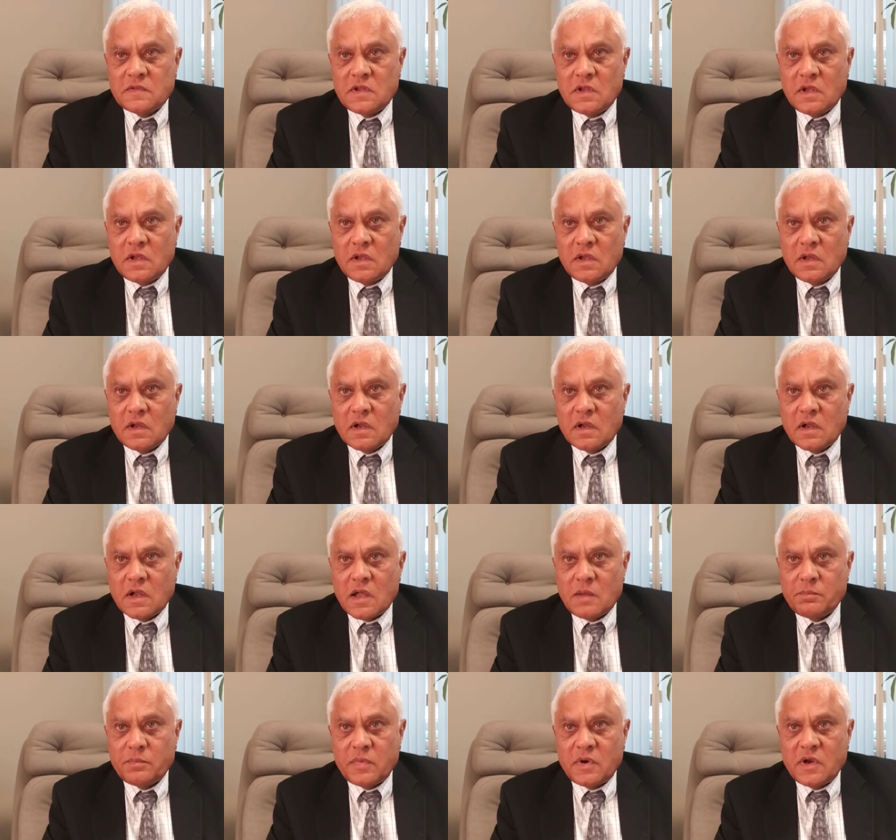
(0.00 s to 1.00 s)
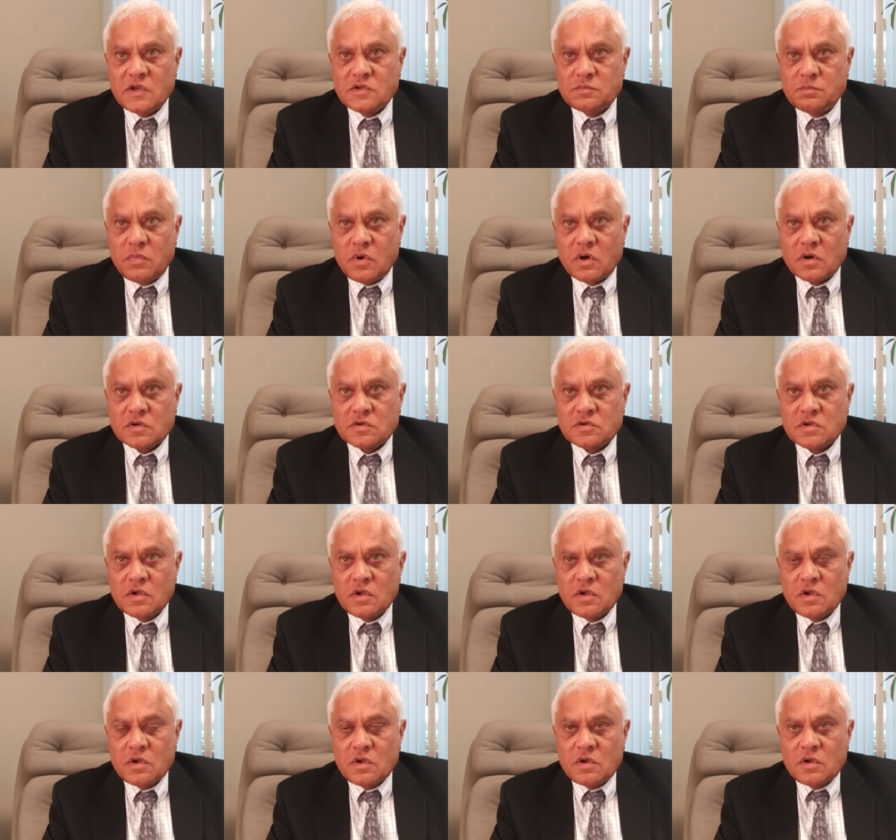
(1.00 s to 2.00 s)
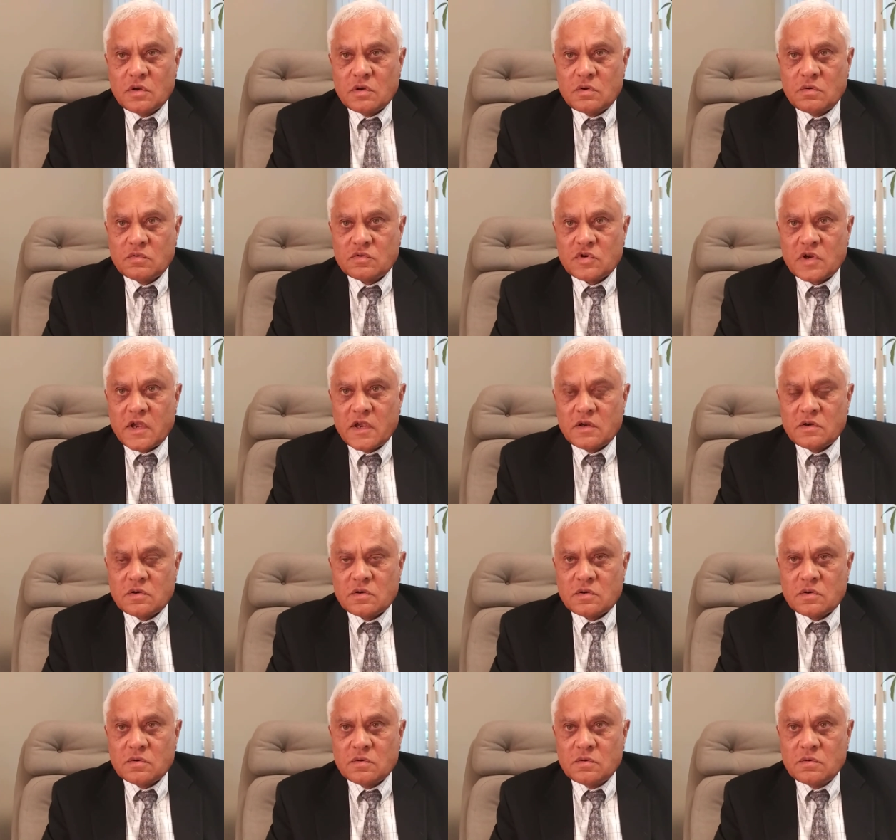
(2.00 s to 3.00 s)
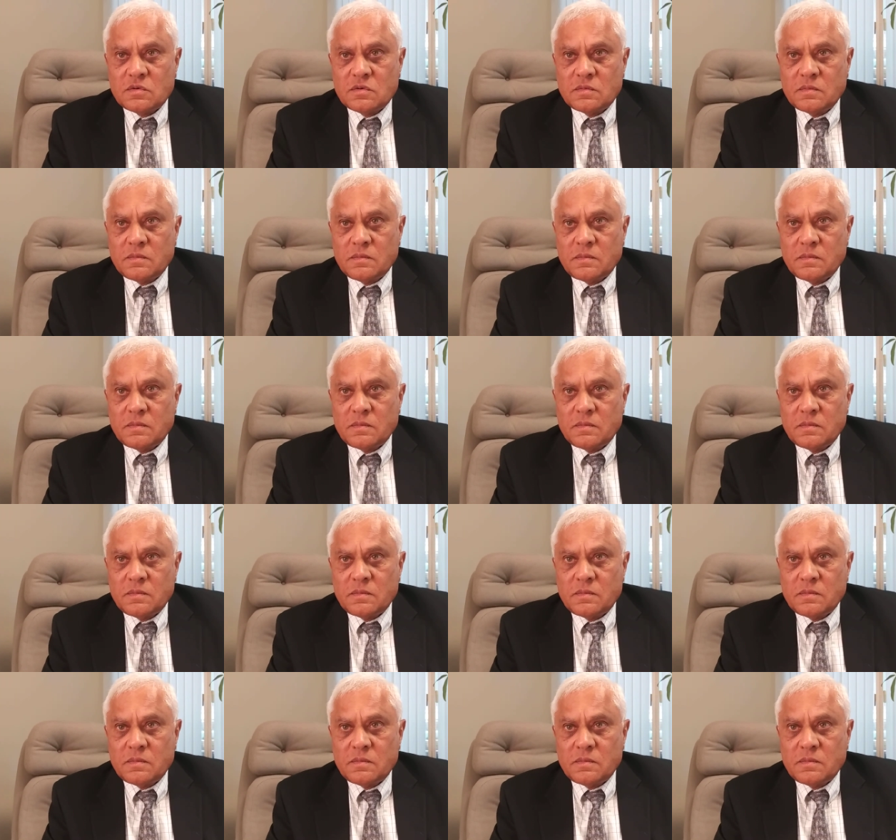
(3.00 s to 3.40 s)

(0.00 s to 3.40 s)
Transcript: the company's books to try to